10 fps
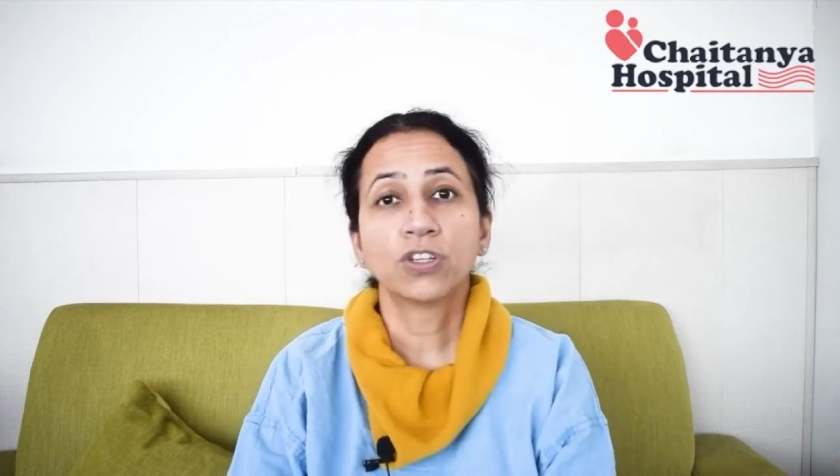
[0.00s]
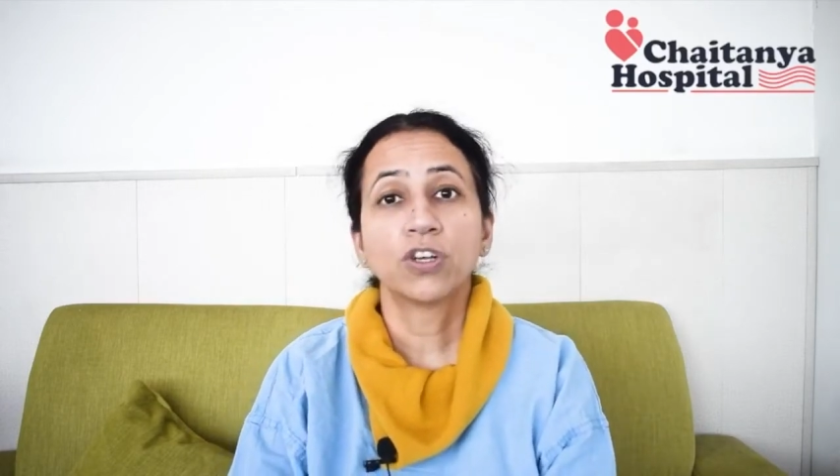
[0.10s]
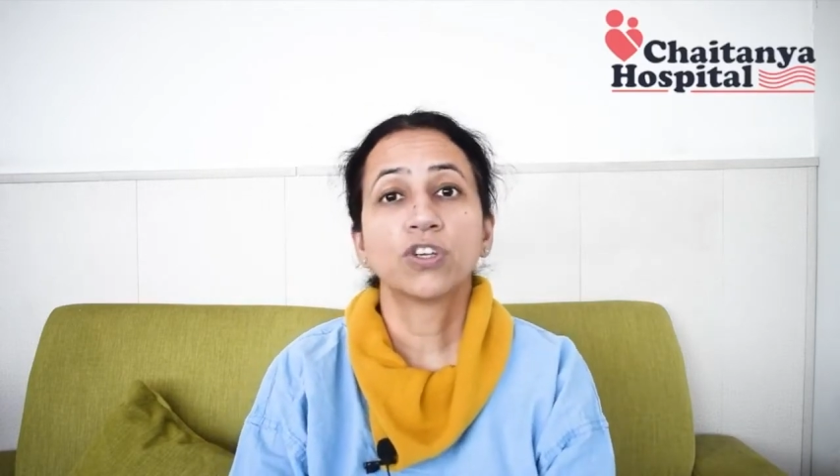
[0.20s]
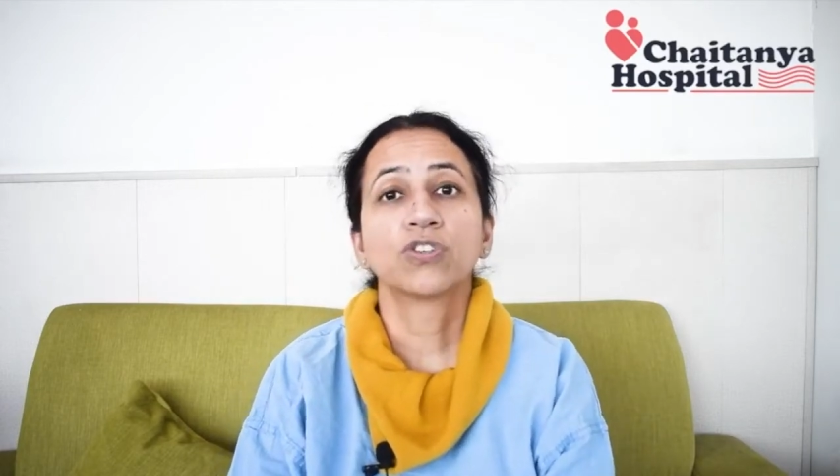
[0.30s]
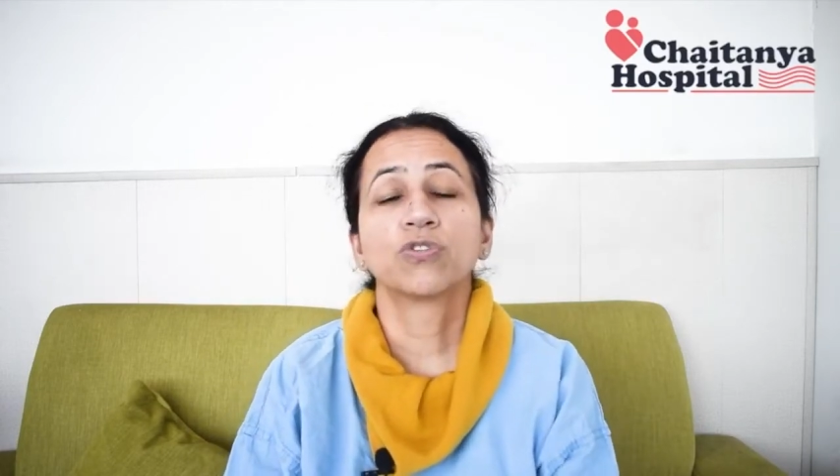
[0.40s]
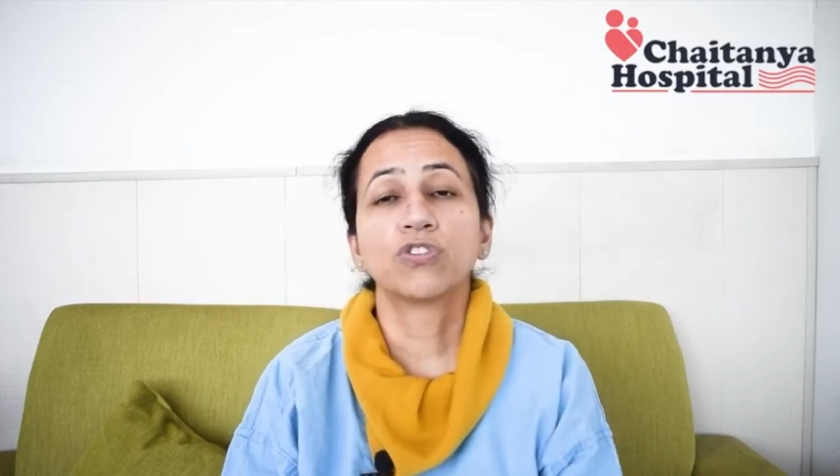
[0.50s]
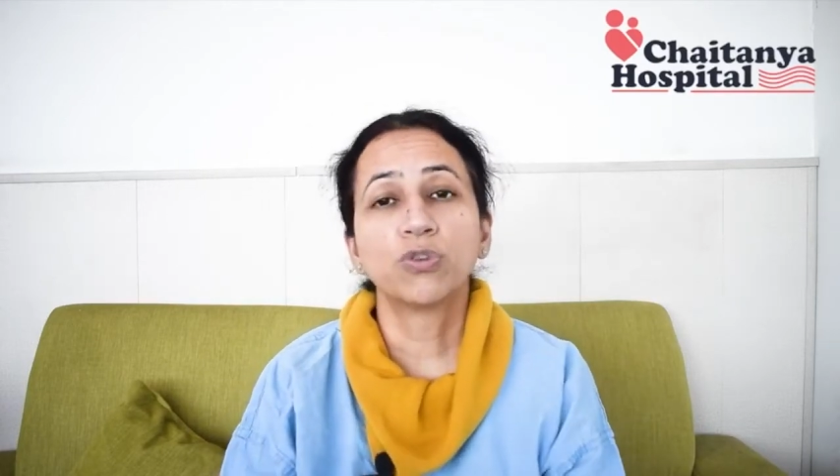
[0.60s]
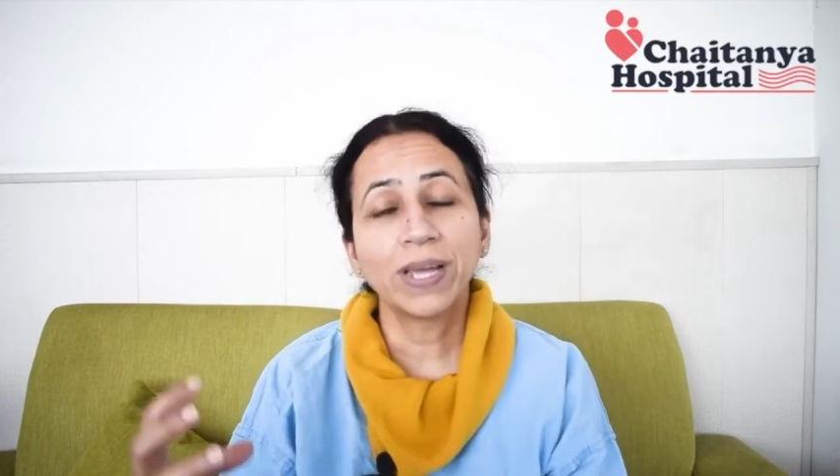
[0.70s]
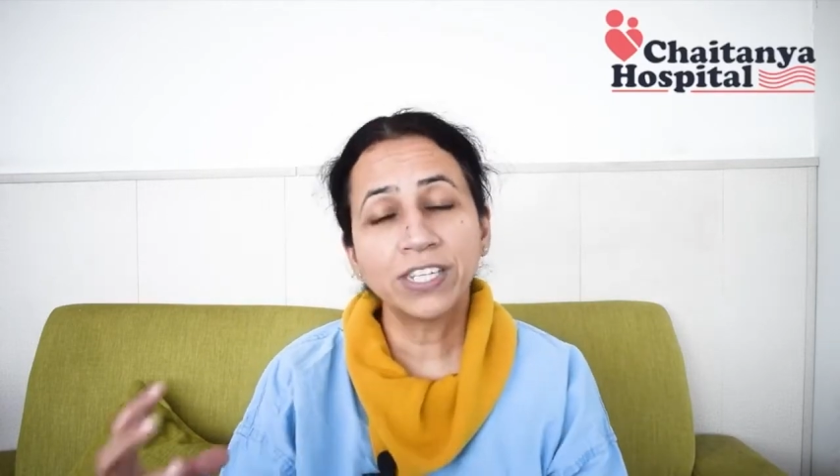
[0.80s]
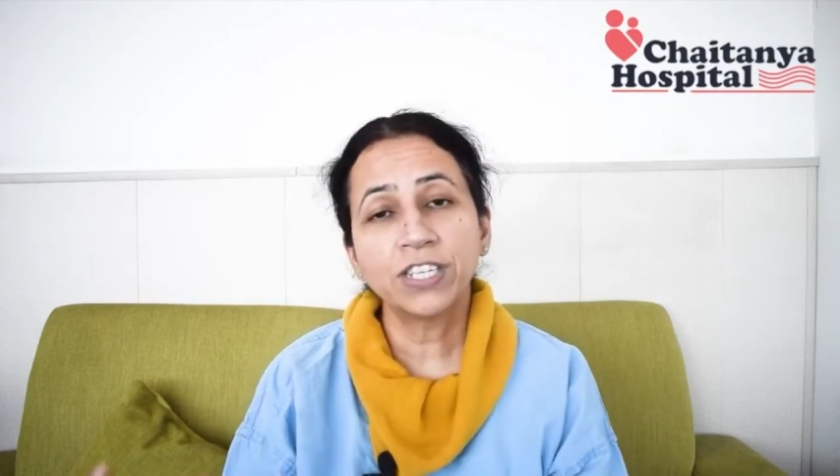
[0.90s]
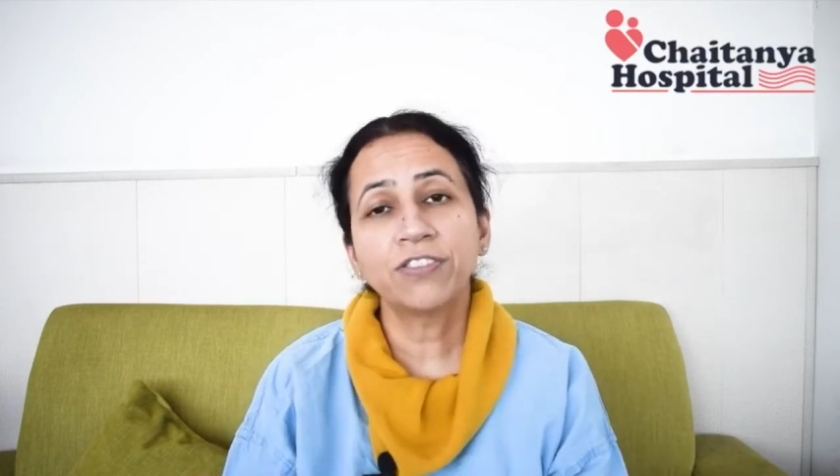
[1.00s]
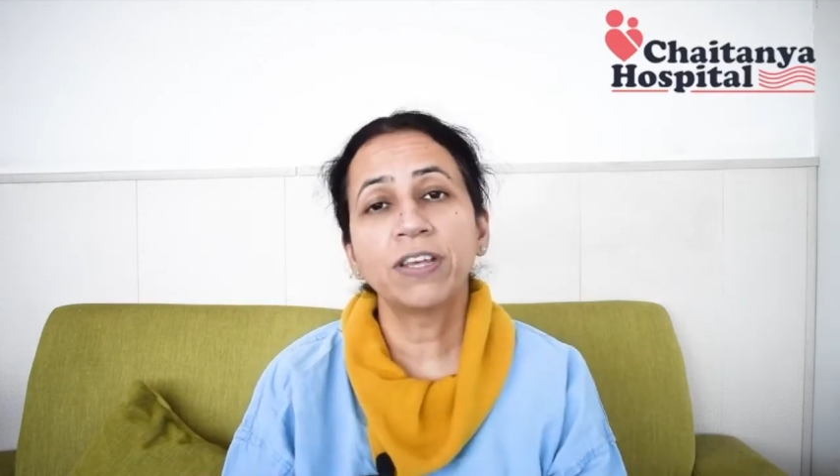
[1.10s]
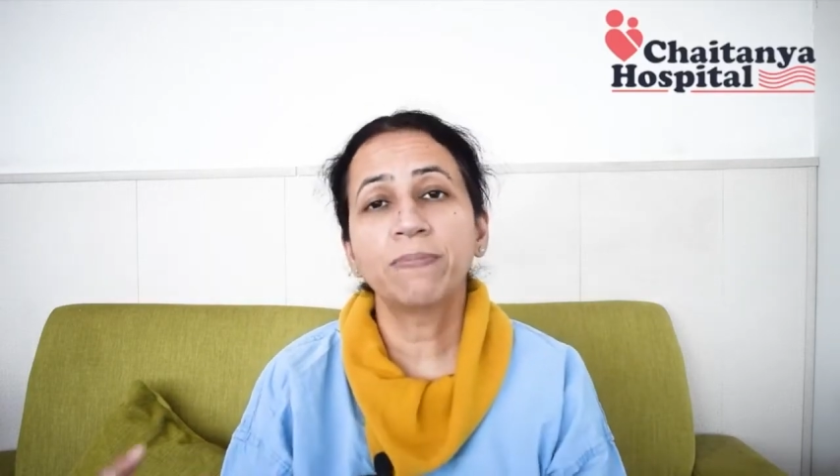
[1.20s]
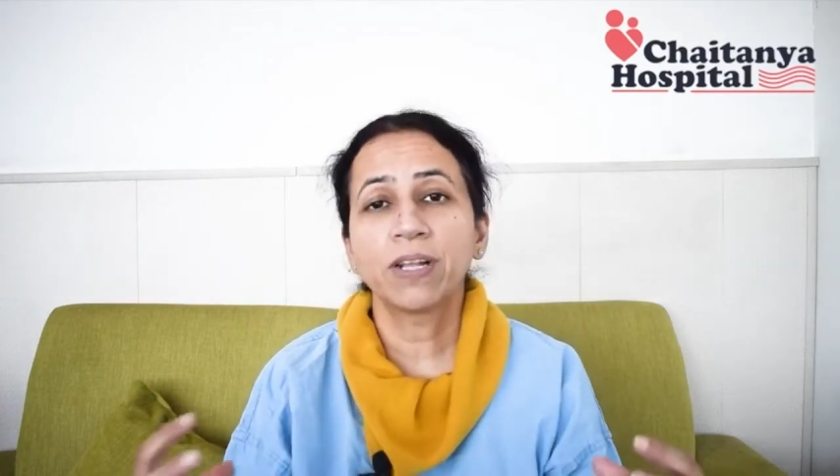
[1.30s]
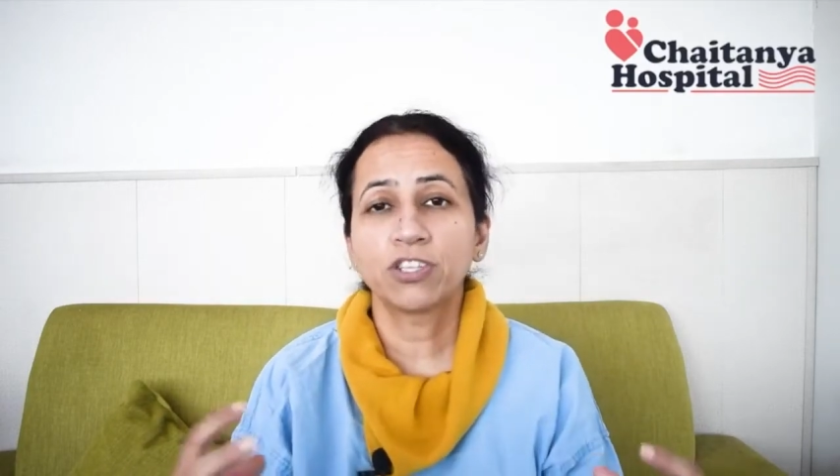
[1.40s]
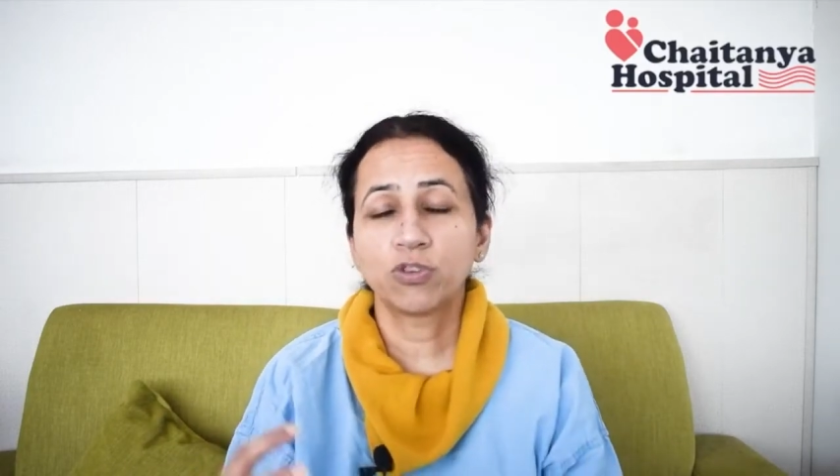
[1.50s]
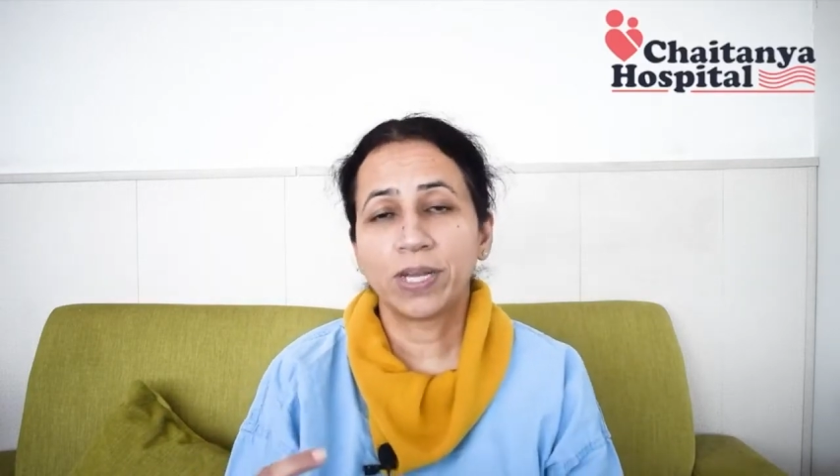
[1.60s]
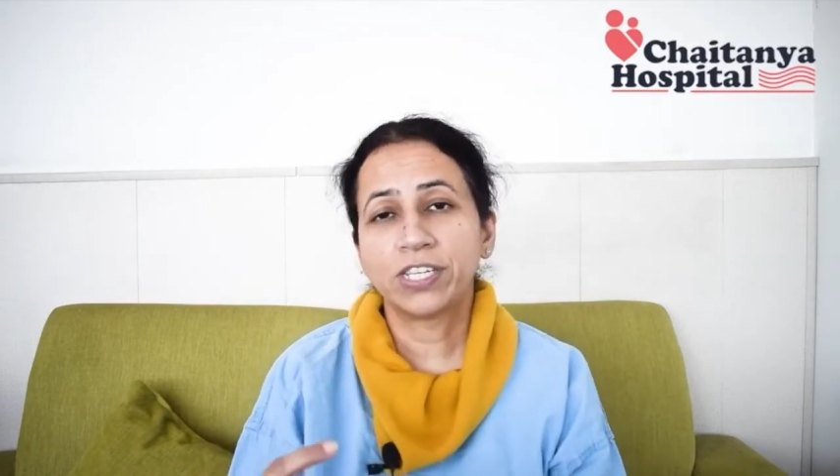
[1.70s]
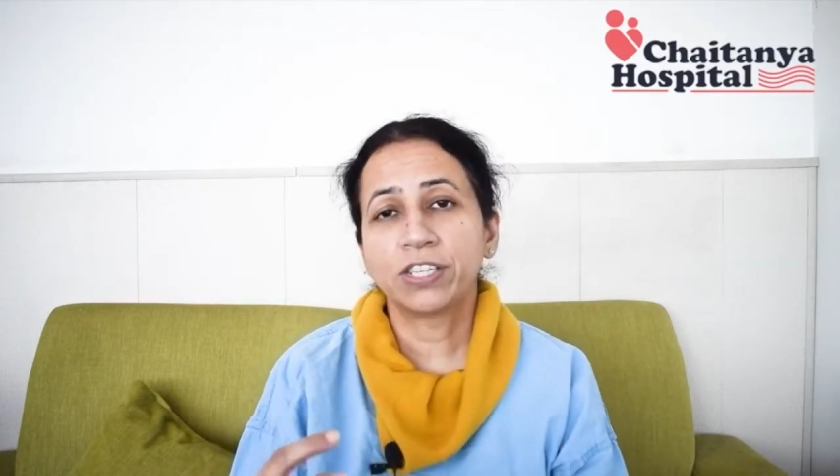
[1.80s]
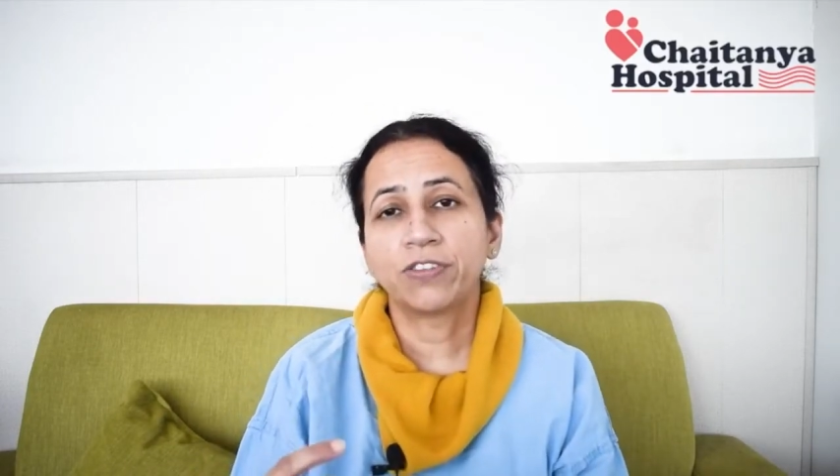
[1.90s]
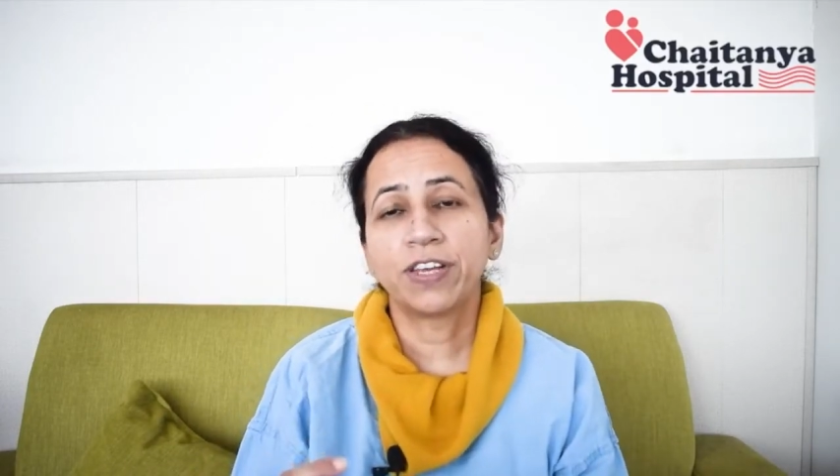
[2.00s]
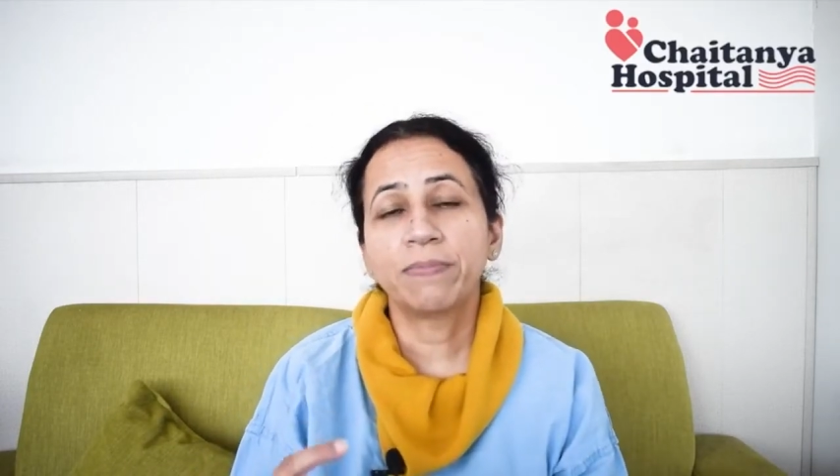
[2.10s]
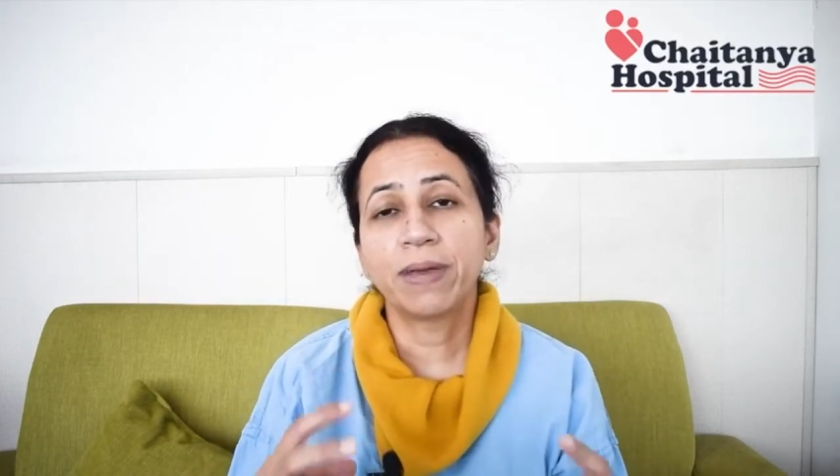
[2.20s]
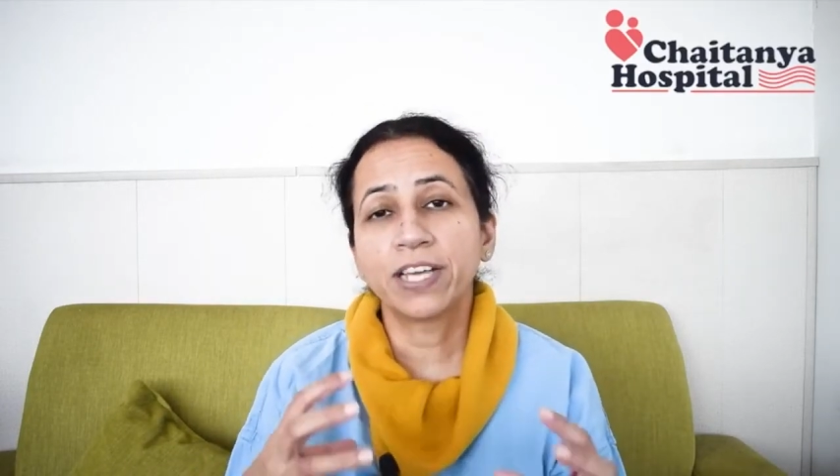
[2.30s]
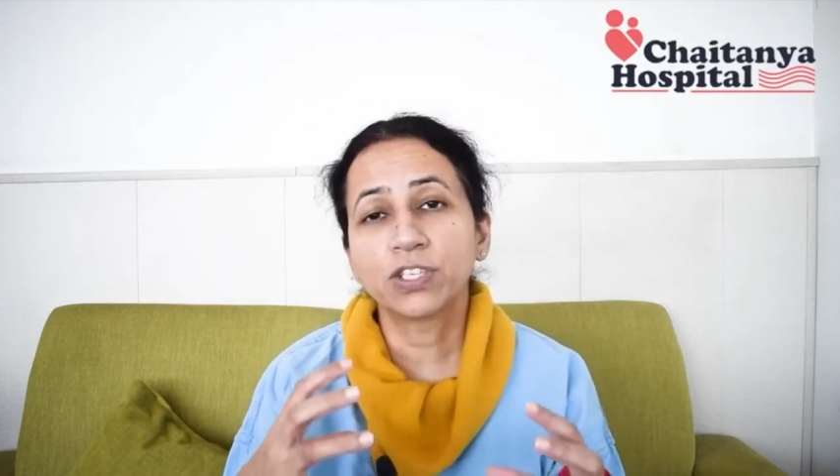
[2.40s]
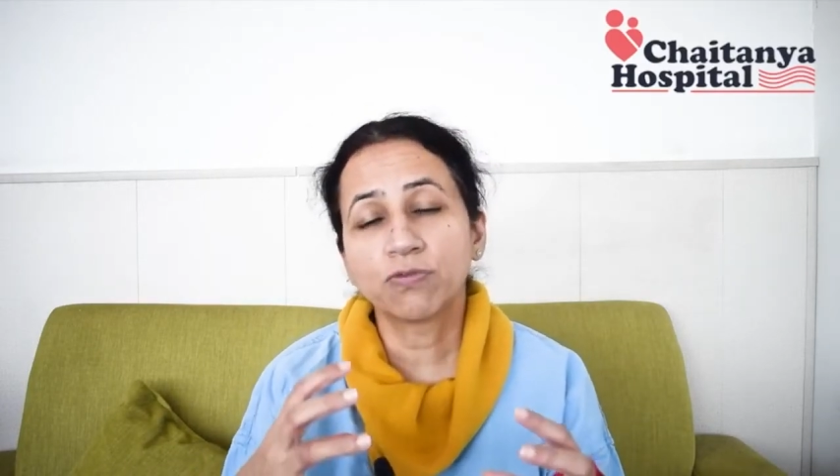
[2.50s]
So 23 plus 23 makes